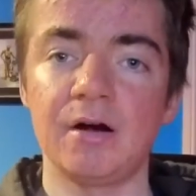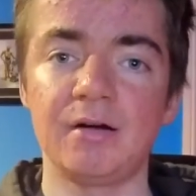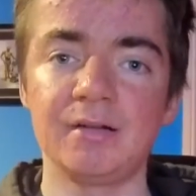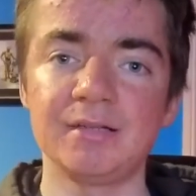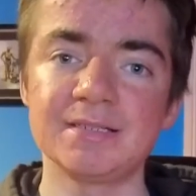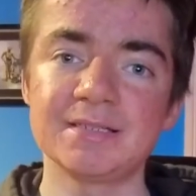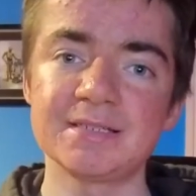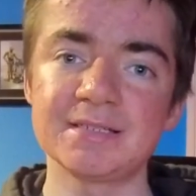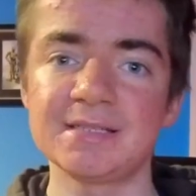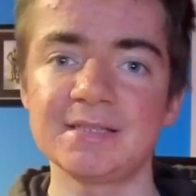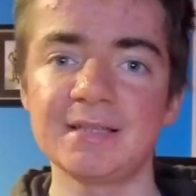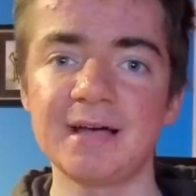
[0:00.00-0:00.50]

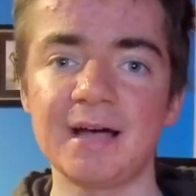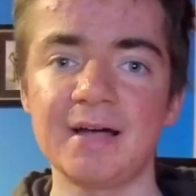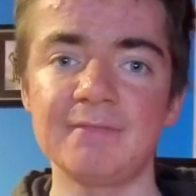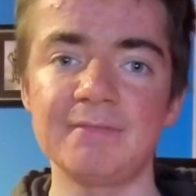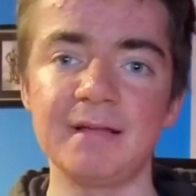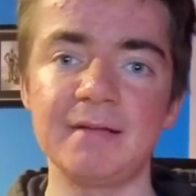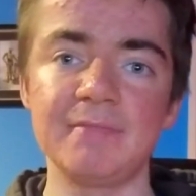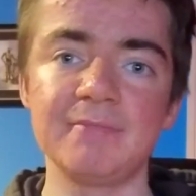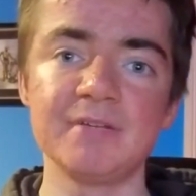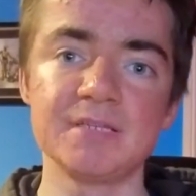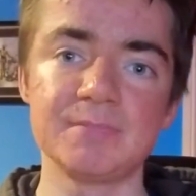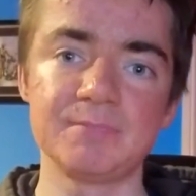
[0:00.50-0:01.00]
honestly, that
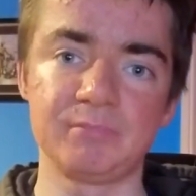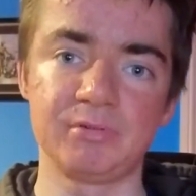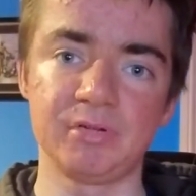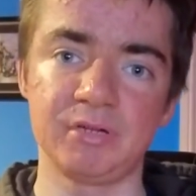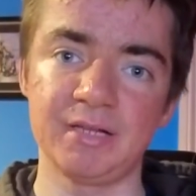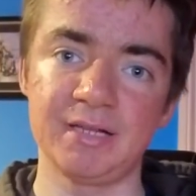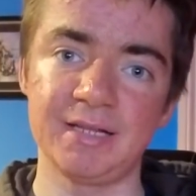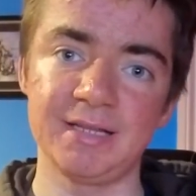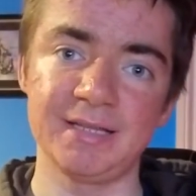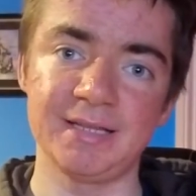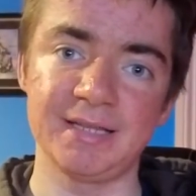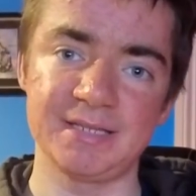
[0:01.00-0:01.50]
event was
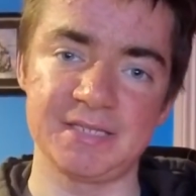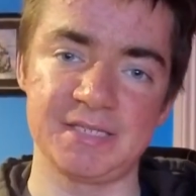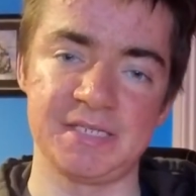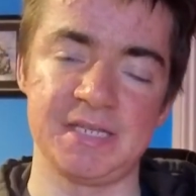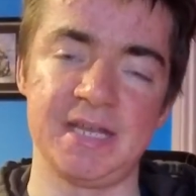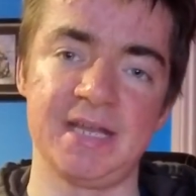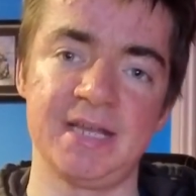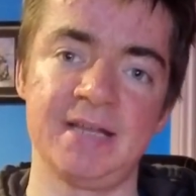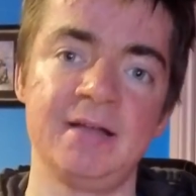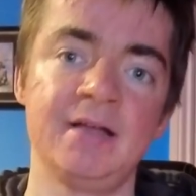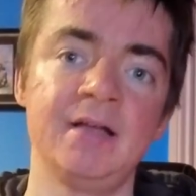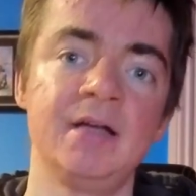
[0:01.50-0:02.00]
brilliant this
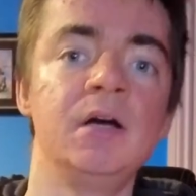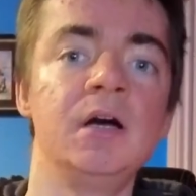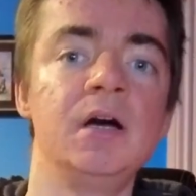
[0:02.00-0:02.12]
year.